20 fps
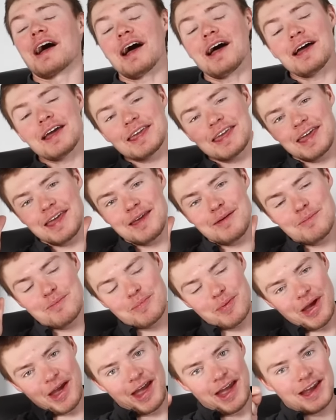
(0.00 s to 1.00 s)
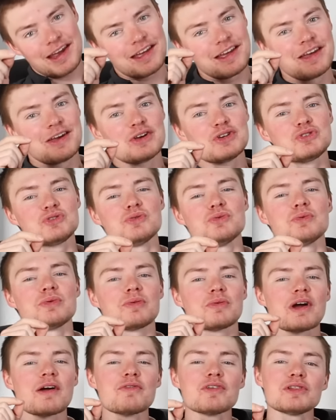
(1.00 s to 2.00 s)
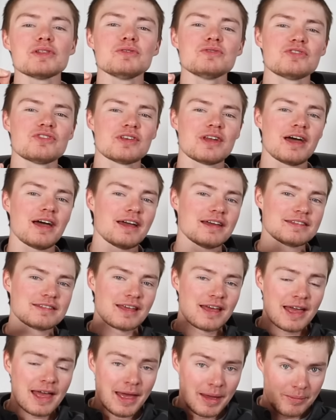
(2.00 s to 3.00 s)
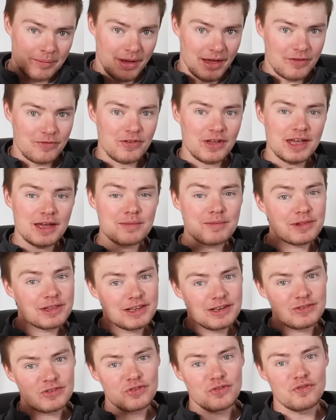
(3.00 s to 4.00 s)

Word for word: I came back to revolutionize my family's